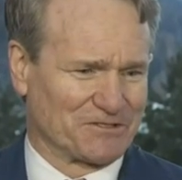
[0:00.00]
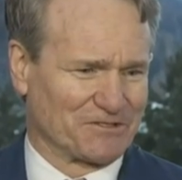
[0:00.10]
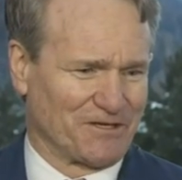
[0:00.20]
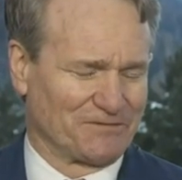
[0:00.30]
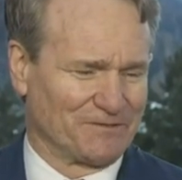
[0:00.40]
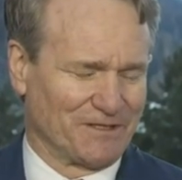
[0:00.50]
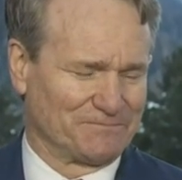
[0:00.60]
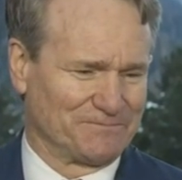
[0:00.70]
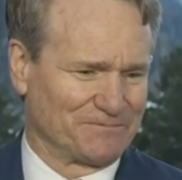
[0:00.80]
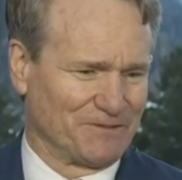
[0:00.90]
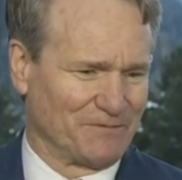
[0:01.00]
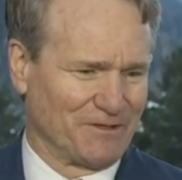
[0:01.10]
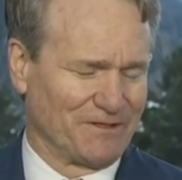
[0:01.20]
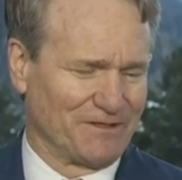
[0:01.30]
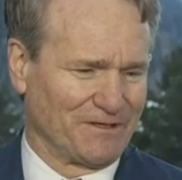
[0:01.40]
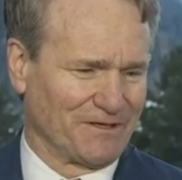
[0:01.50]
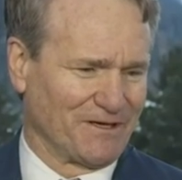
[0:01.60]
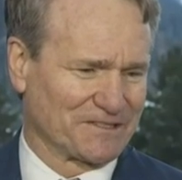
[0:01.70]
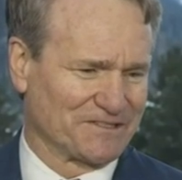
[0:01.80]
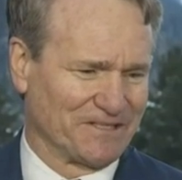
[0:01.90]
just saw from
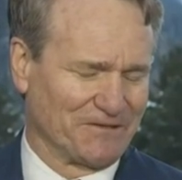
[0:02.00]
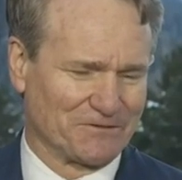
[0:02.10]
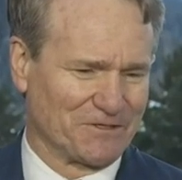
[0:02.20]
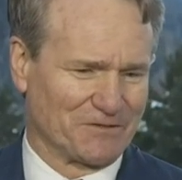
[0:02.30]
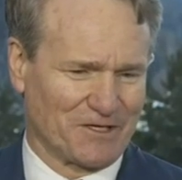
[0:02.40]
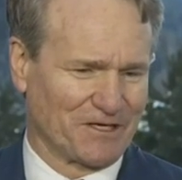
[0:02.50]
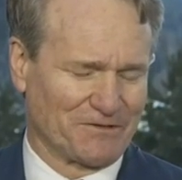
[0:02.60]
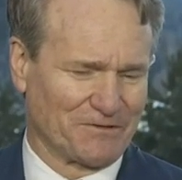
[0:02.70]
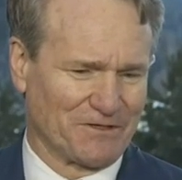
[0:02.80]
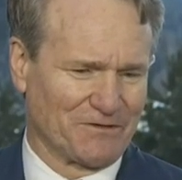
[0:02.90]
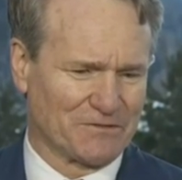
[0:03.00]
Occidental and talking to her,